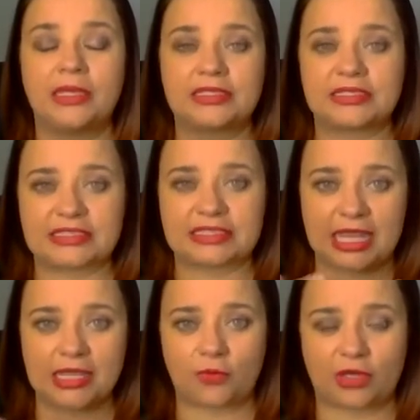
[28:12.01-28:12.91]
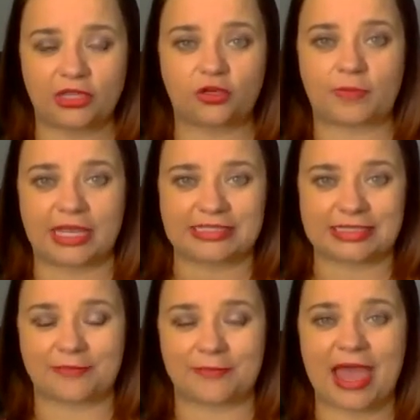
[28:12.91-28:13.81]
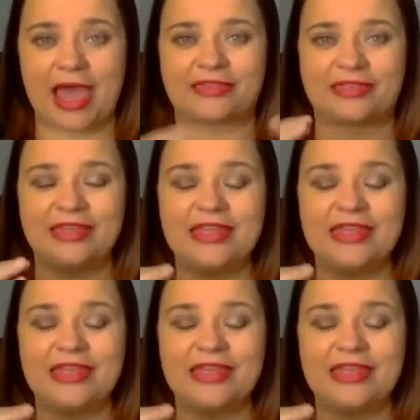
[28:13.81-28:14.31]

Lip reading: Stay with your basic math.